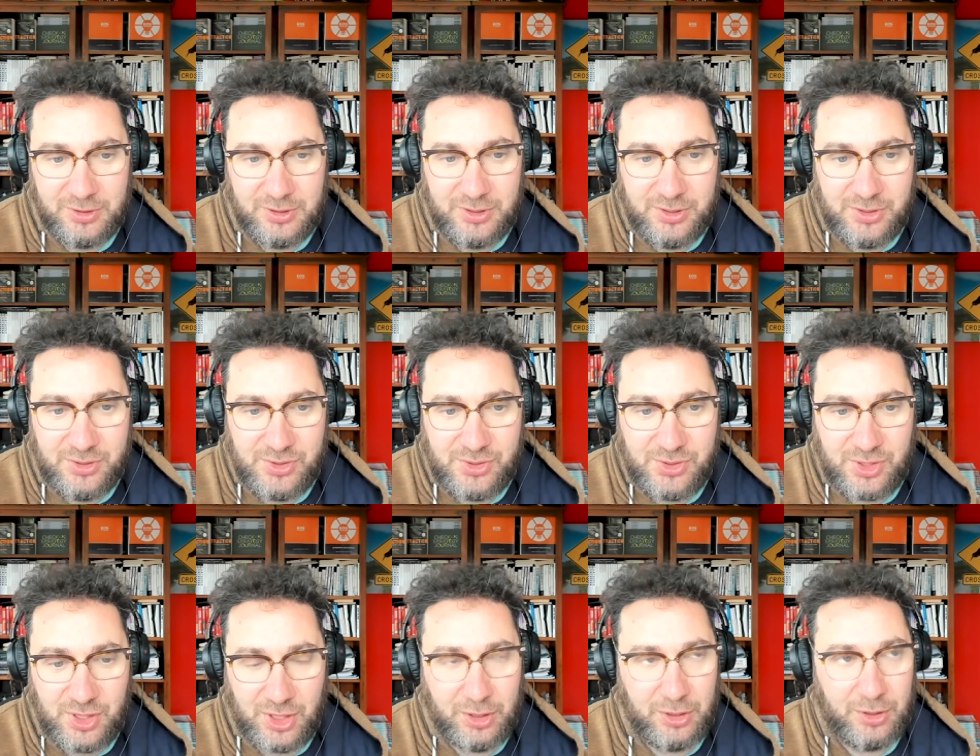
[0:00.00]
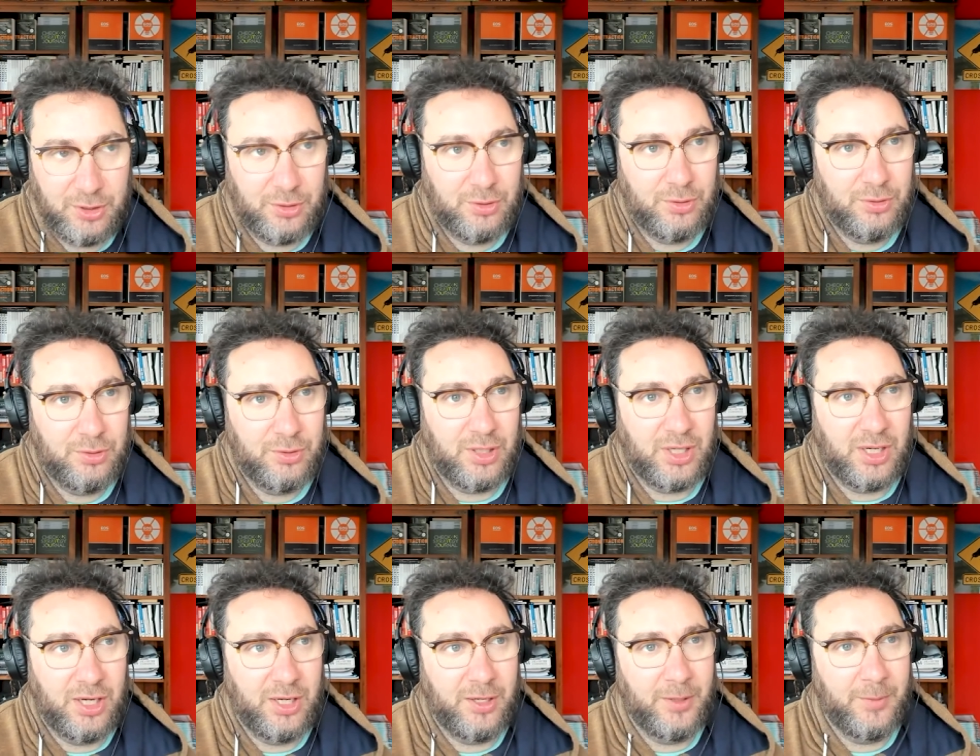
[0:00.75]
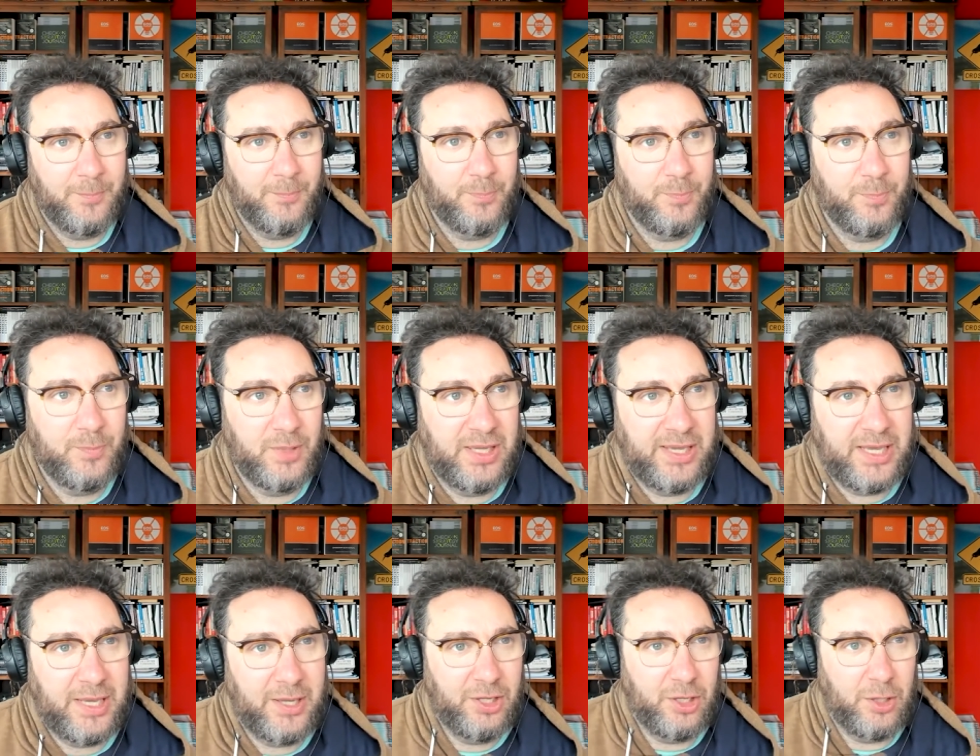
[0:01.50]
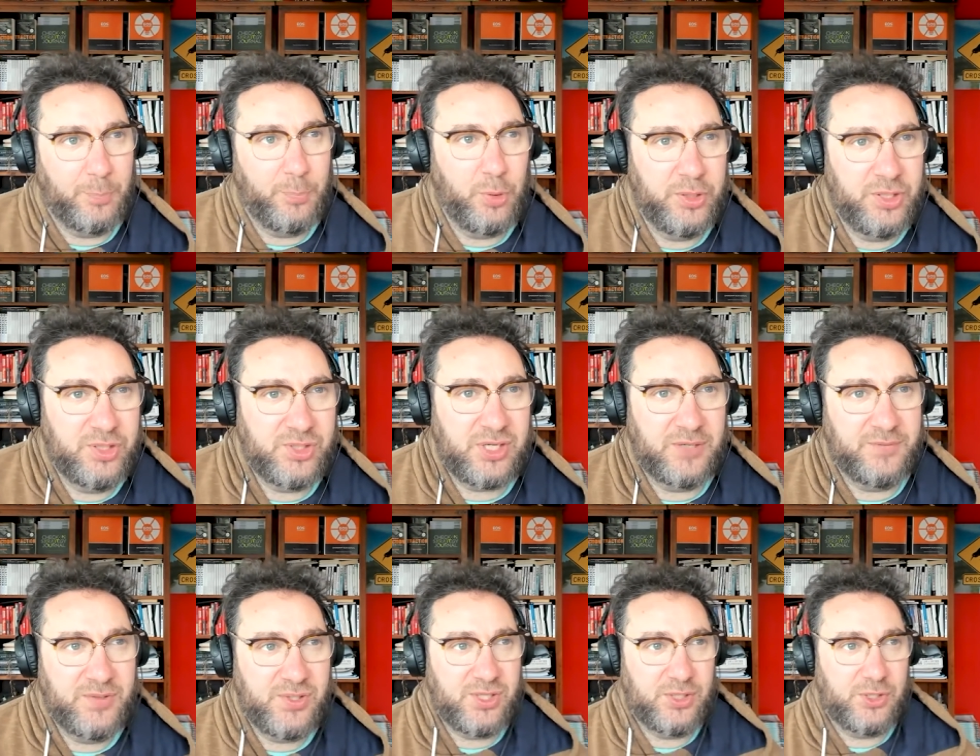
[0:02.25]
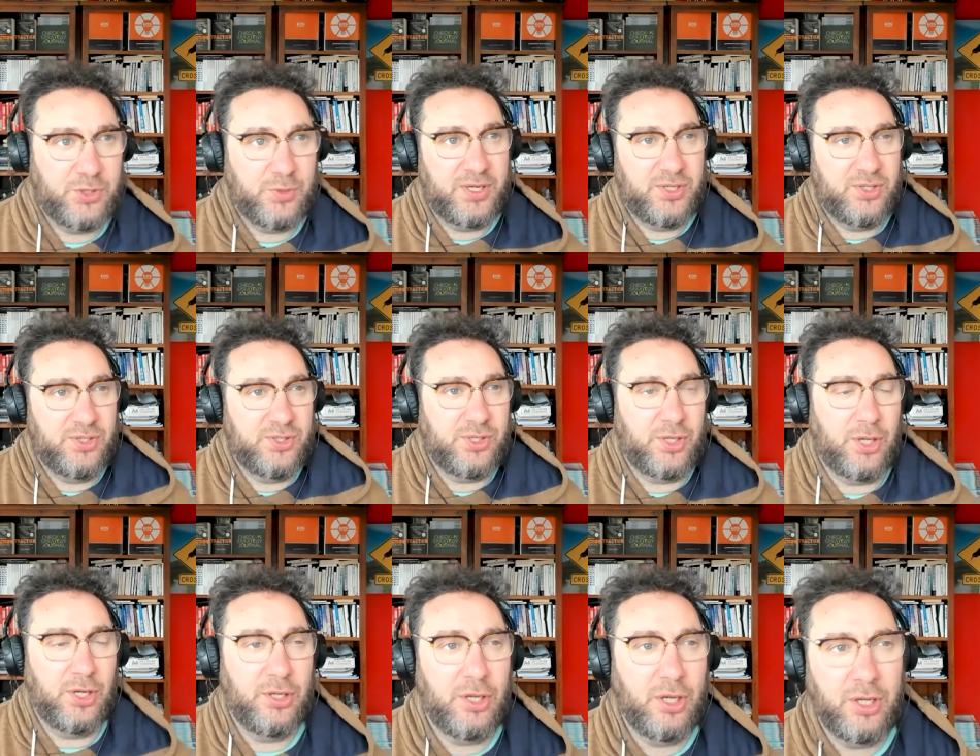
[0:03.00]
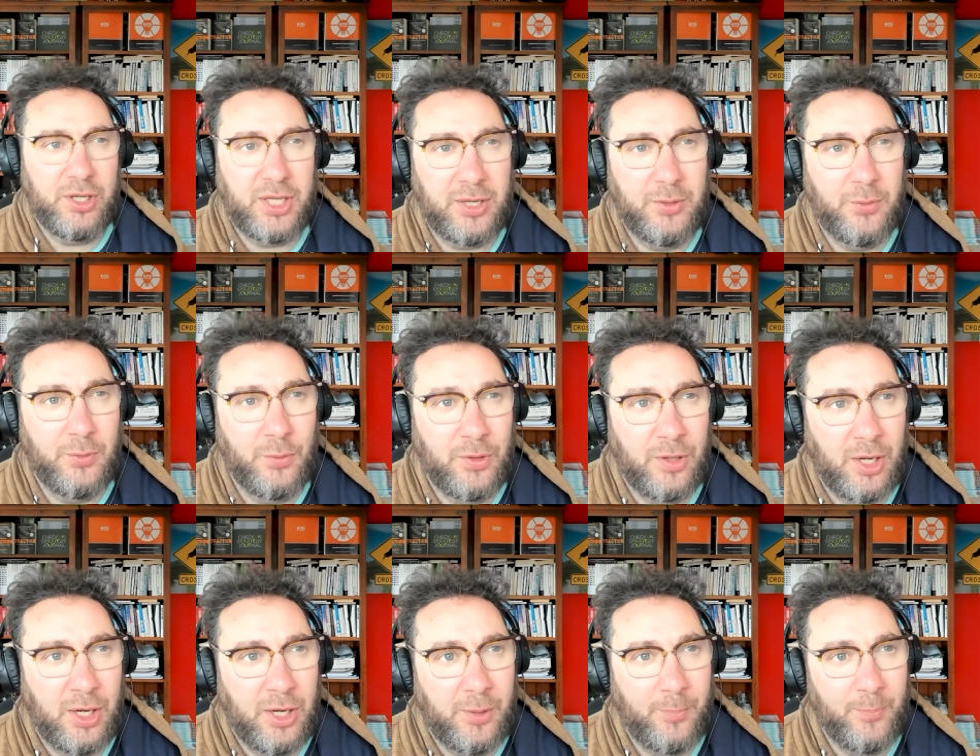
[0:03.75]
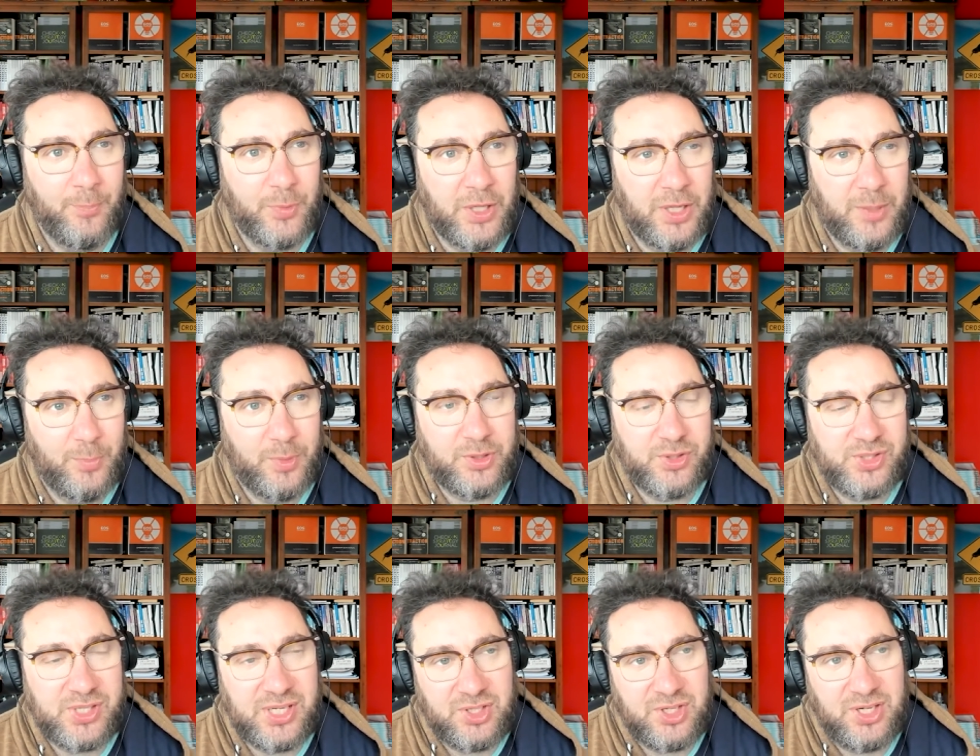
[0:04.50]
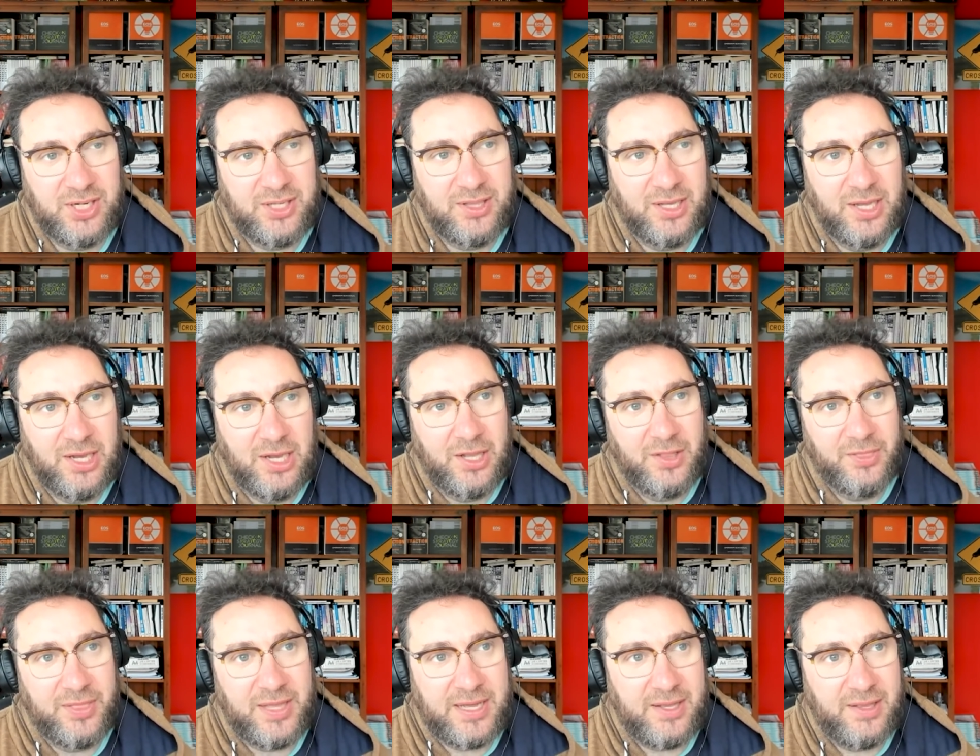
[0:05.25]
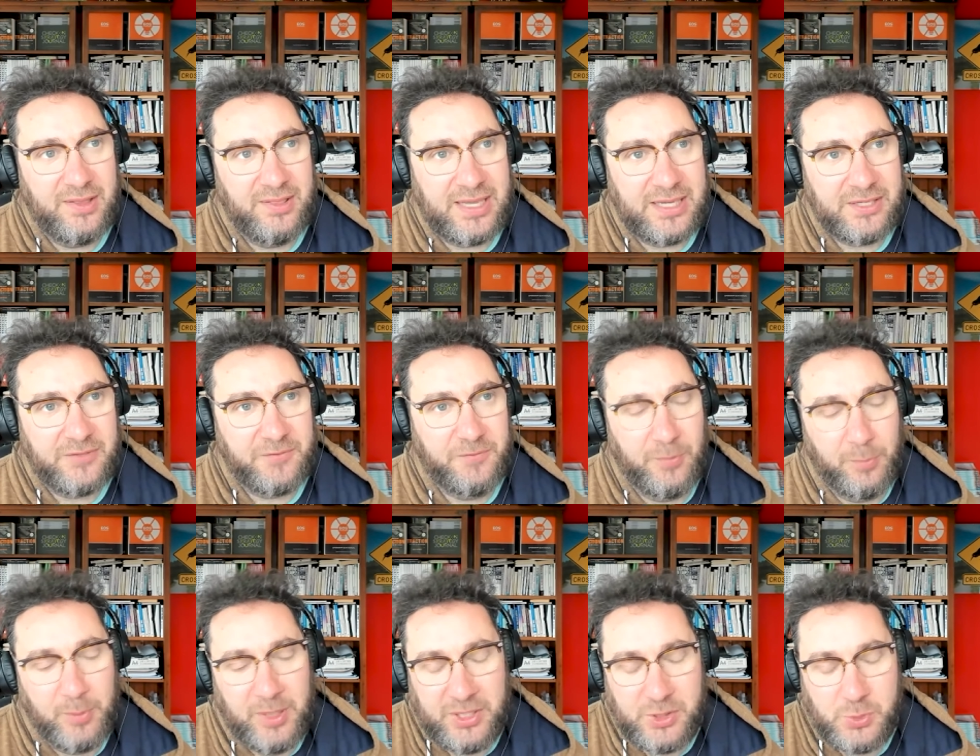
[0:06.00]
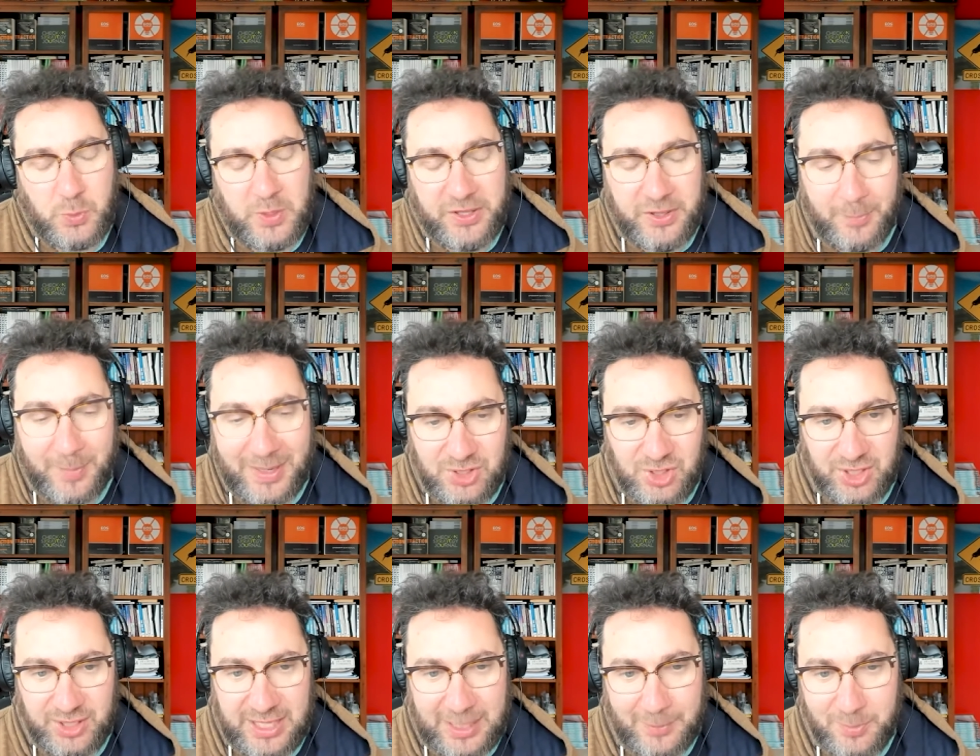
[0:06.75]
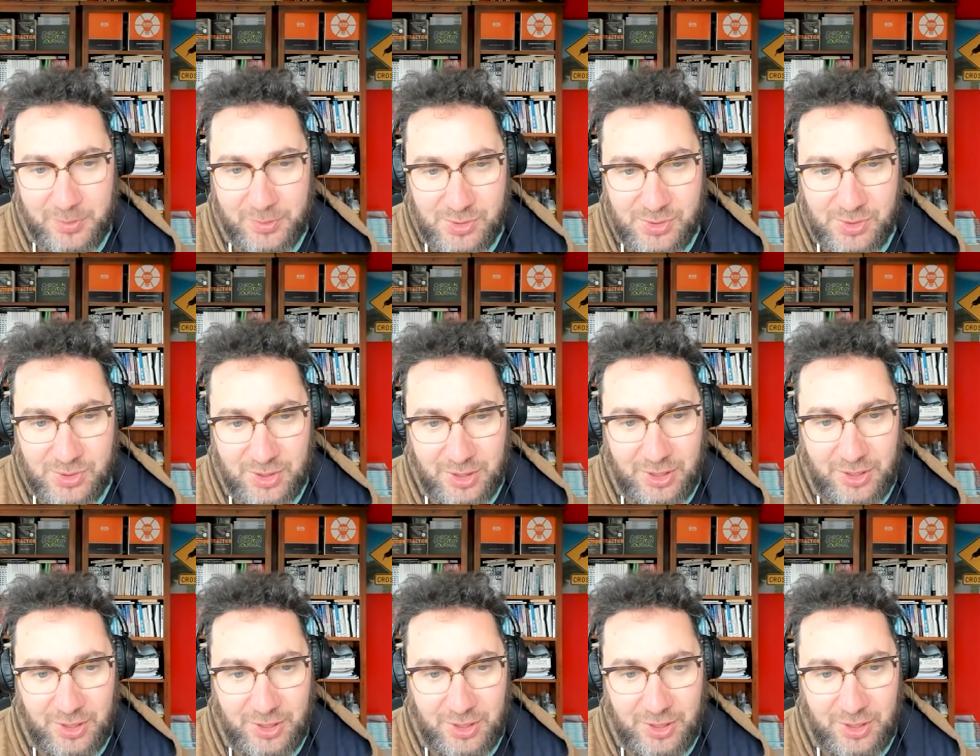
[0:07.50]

Mm-hmm. So, you know, putting yourself in situations going, okay, because actually that for me is where the magic happens.